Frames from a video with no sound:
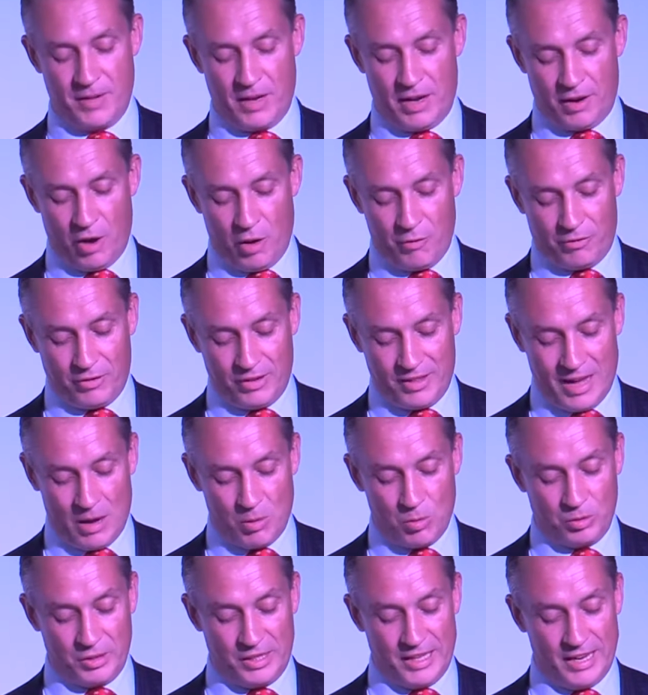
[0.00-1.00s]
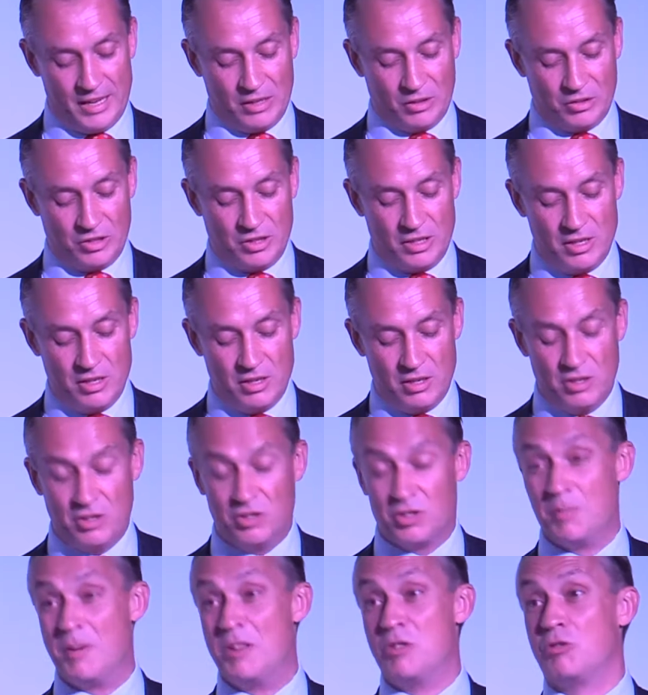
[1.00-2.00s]
and hopefully that will yield
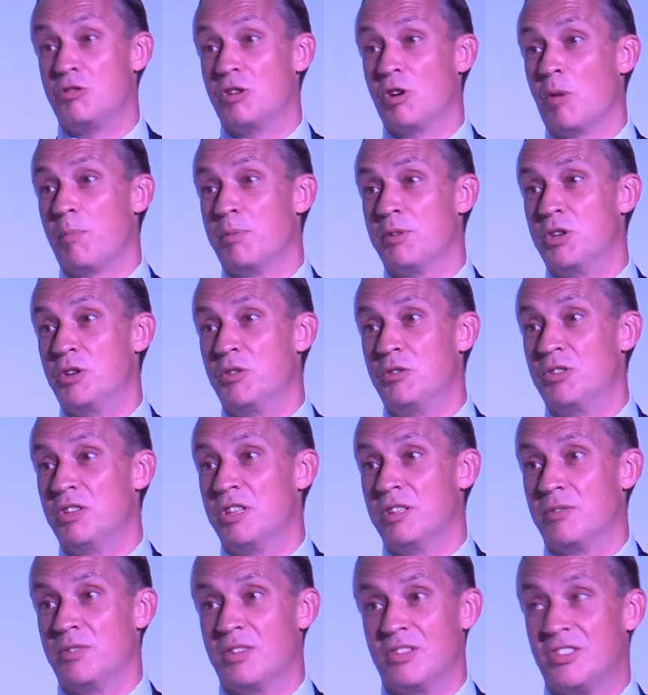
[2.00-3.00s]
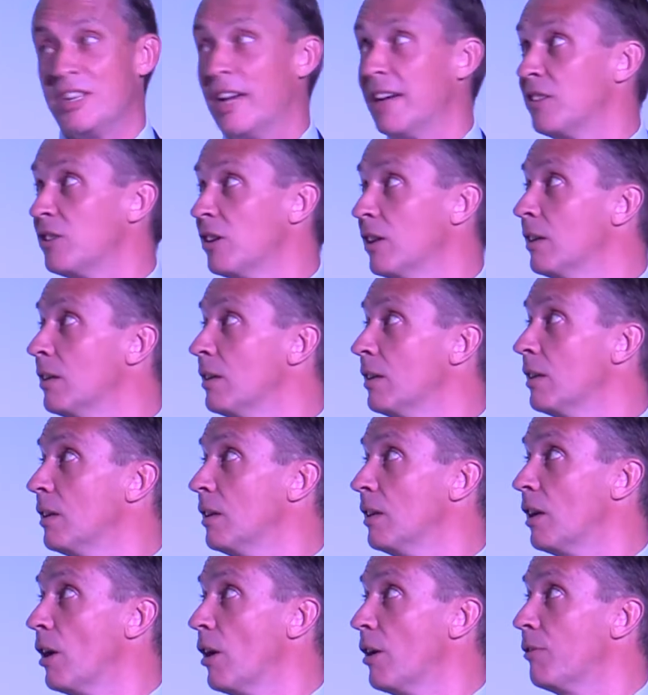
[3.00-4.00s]
some interesting opportunities for the sector
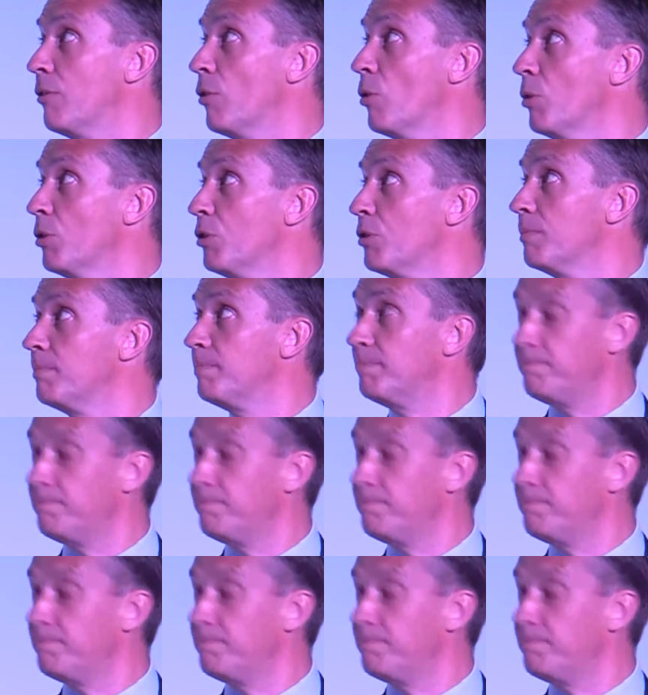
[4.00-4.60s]
going forward.